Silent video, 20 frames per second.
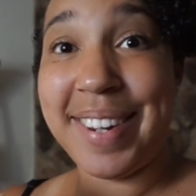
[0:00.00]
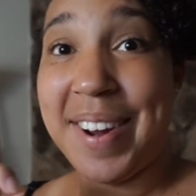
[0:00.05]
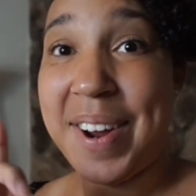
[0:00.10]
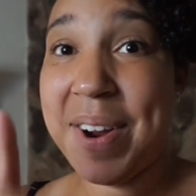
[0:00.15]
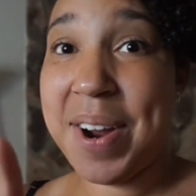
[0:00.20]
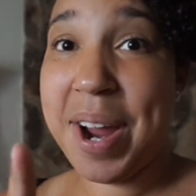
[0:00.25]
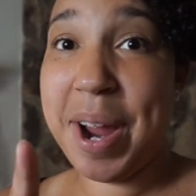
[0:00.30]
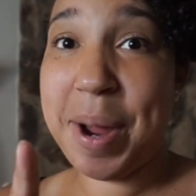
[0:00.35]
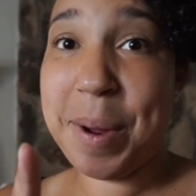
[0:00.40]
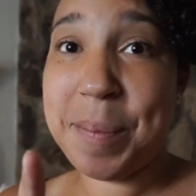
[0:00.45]

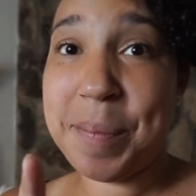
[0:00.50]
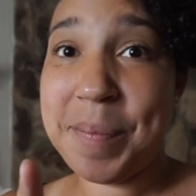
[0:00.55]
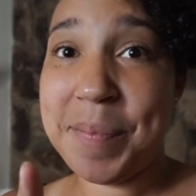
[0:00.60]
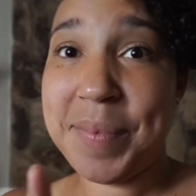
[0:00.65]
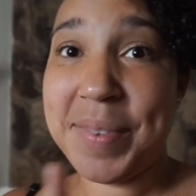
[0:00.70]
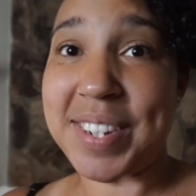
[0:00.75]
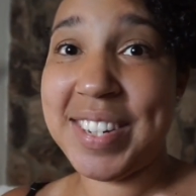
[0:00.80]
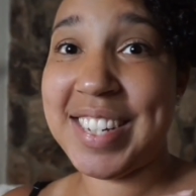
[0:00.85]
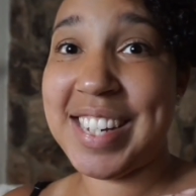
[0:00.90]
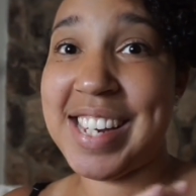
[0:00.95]
All right.
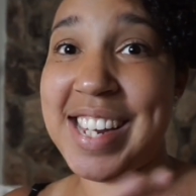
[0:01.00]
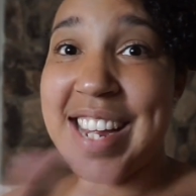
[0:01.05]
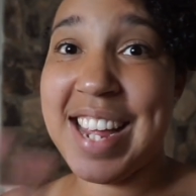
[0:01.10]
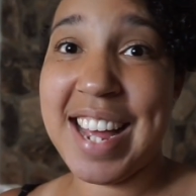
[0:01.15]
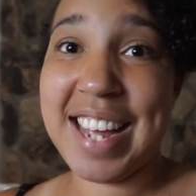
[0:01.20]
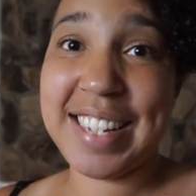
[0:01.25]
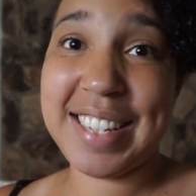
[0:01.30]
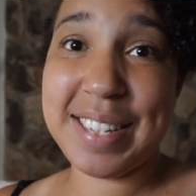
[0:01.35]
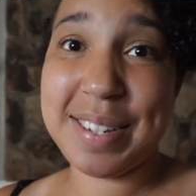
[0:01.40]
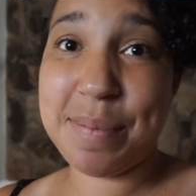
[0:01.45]
See you
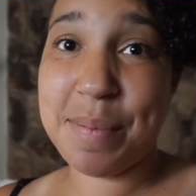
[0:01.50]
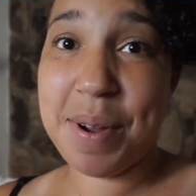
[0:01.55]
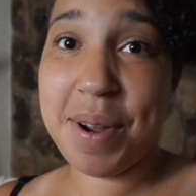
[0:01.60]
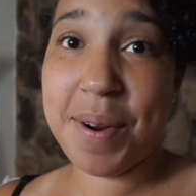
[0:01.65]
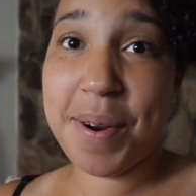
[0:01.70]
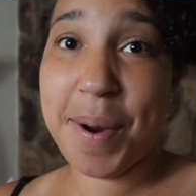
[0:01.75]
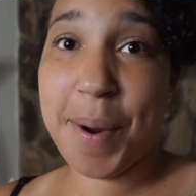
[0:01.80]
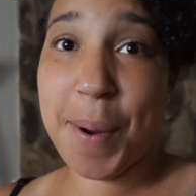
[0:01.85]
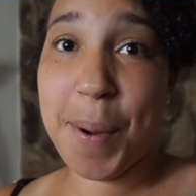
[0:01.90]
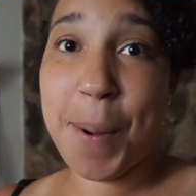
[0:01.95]
guys
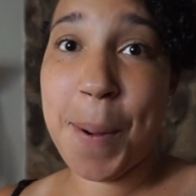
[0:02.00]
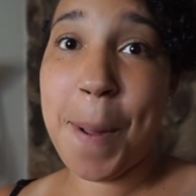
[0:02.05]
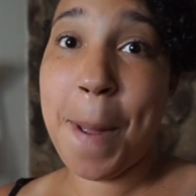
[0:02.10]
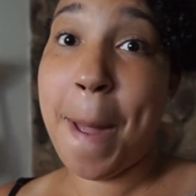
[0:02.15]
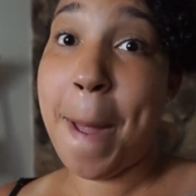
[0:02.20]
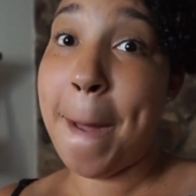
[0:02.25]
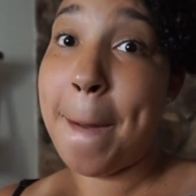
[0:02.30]
tomorrow.